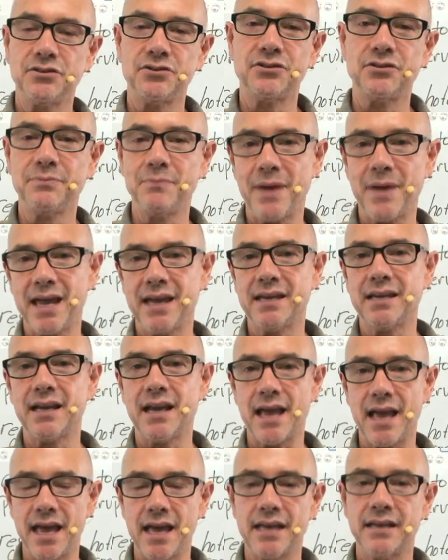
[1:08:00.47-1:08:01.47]
to make
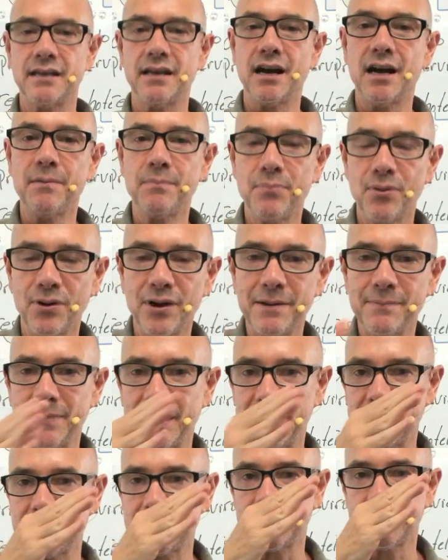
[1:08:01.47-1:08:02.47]
an
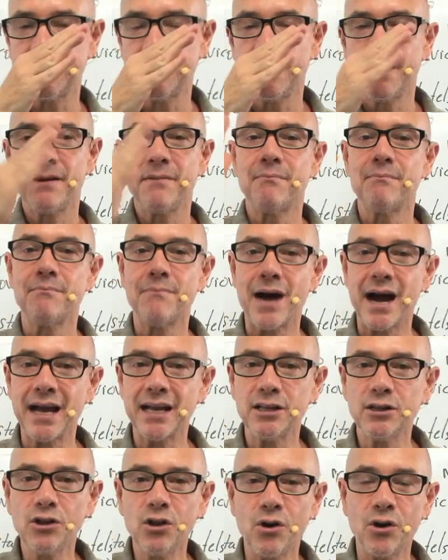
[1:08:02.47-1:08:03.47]
appointment. My
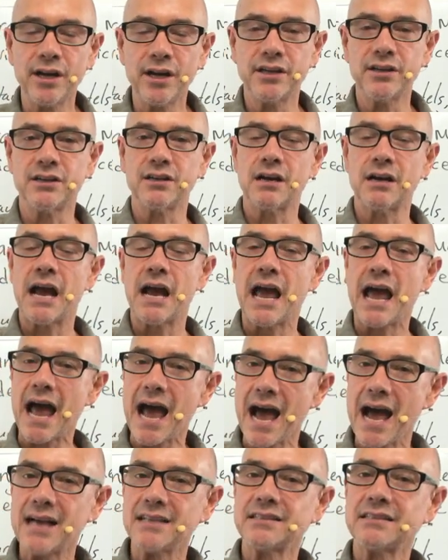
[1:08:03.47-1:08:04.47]
lawyer
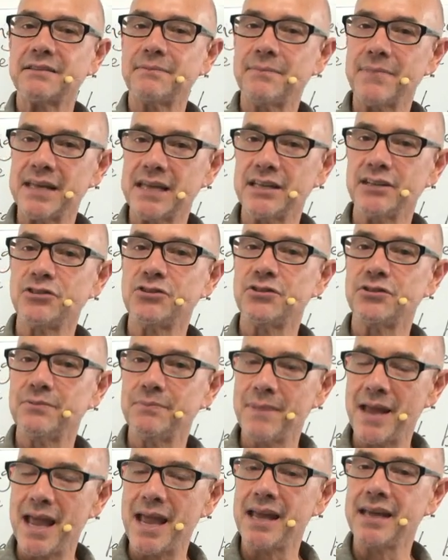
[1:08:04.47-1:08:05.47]
asked me to
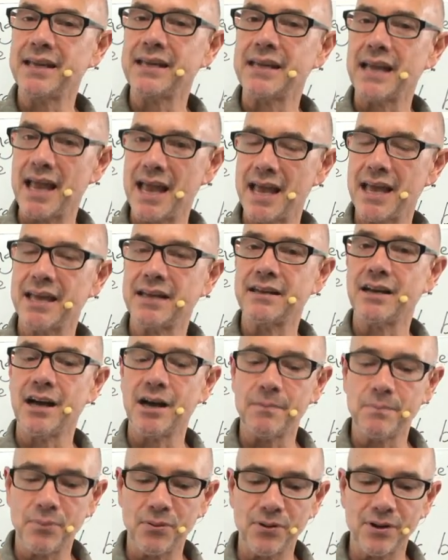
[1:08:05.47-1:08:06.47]
make an
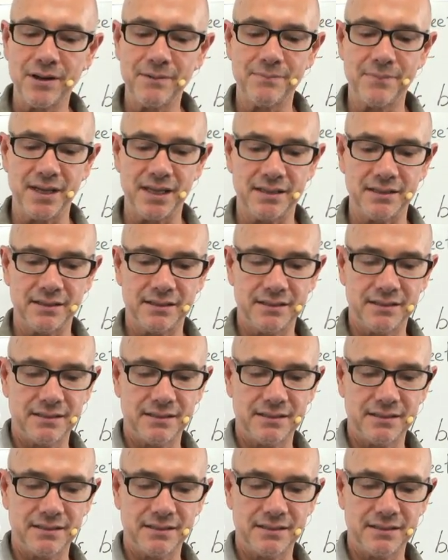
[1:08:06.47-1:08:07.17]
appointment.